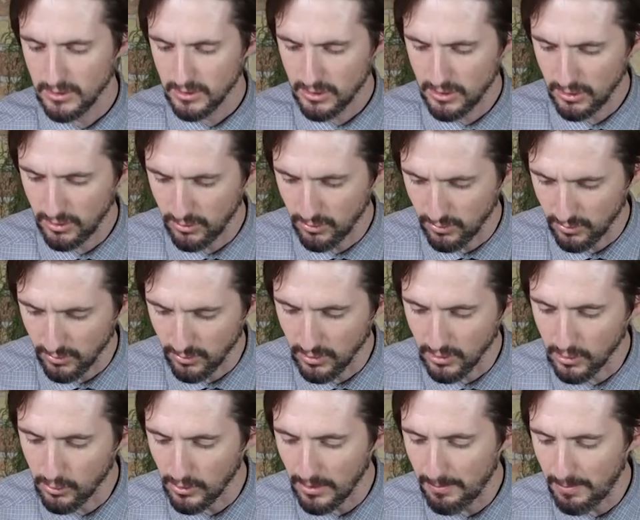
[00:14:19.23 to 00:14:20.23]
to
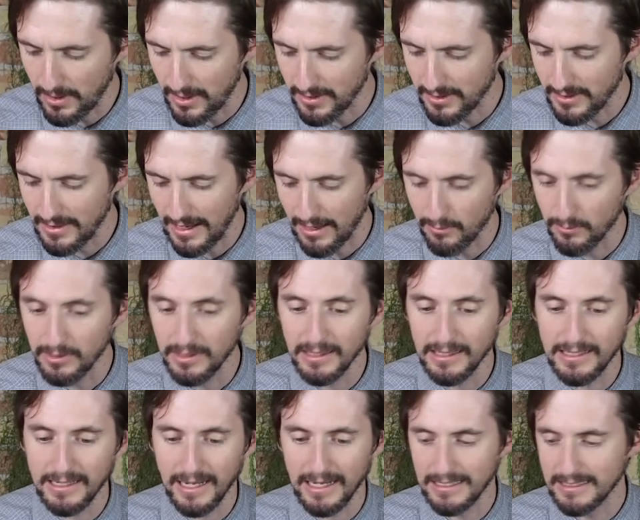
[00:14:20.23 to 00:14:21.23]
grip onto that
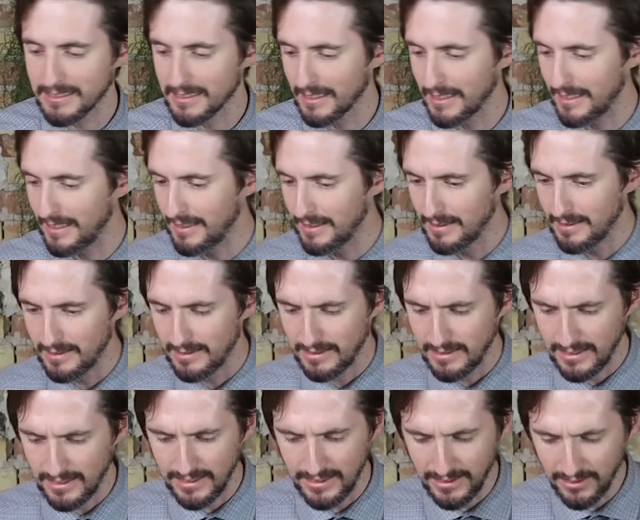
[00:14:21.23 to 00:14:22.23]
really nicely,
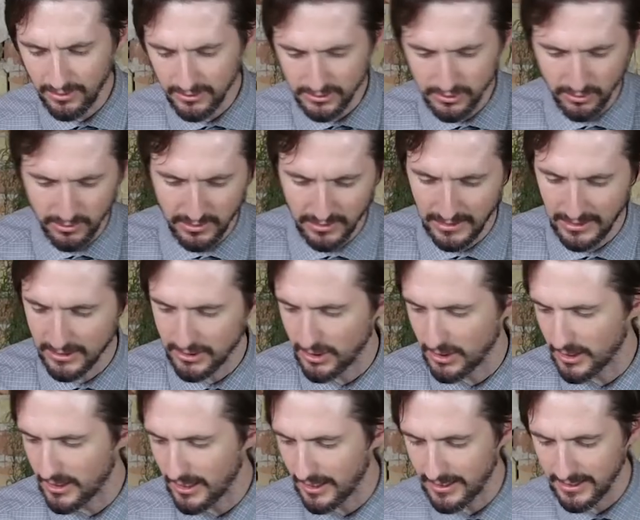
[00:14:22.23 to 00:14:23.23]
and also it allows
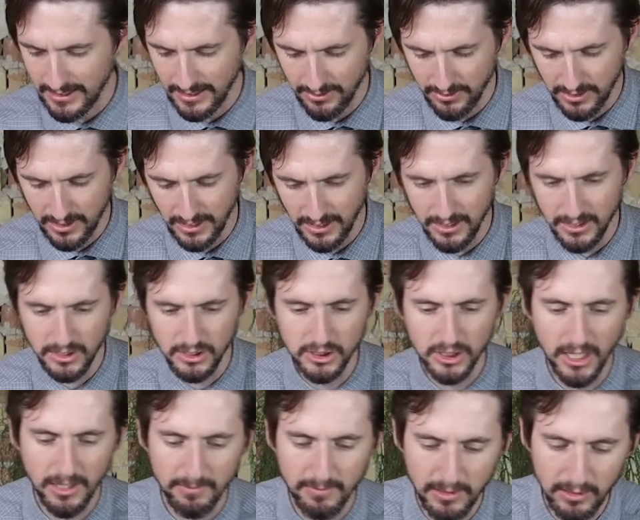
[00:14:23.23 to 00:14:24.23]
you to cut it down to kind of the
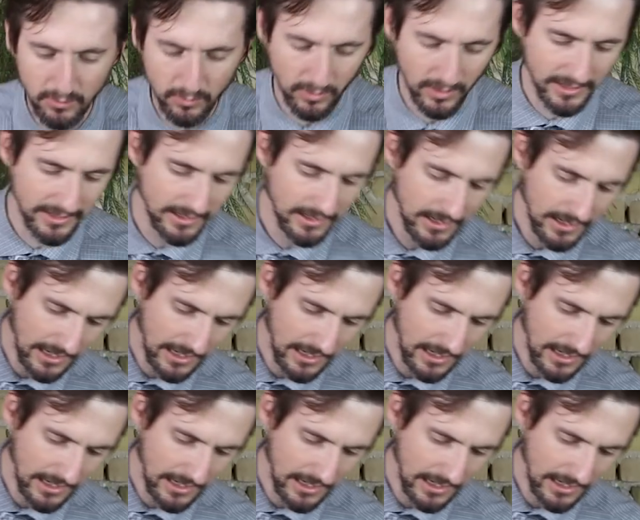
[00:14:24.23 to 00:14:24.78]
shape you want.